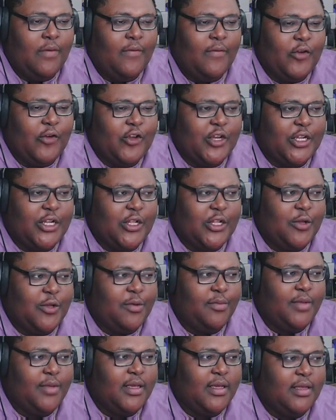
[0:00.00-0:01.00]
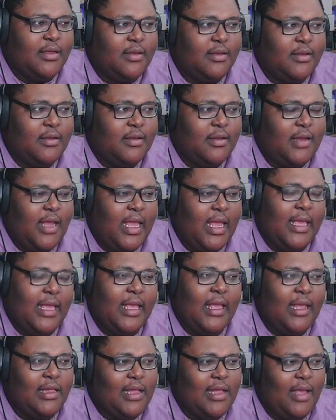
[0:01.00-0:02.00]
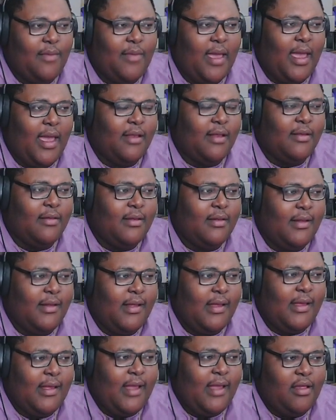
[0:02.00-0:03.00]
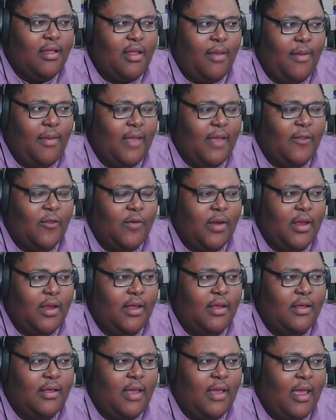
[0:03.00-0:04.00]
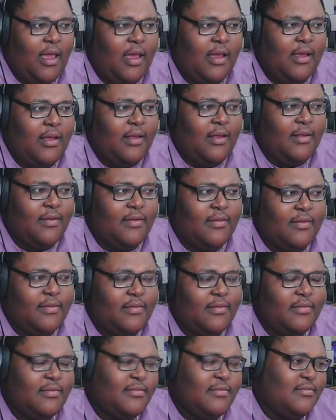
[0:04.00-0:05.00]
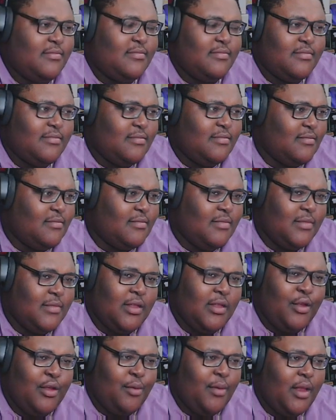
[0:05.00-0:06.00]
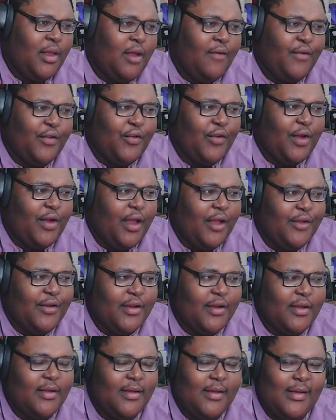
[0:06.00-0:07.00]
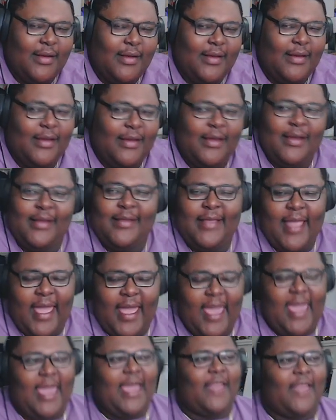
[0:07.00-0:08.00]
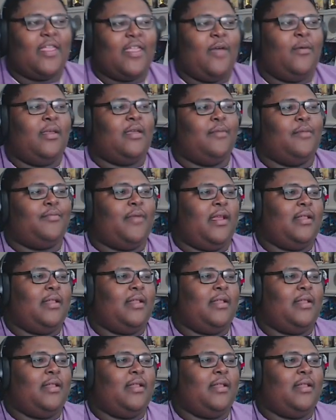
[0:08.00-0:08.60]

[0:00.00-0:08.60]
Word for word: for just a little bit. Dang, that's not bad. That's not bad. A little bit over 300. Dang, I thought we could bring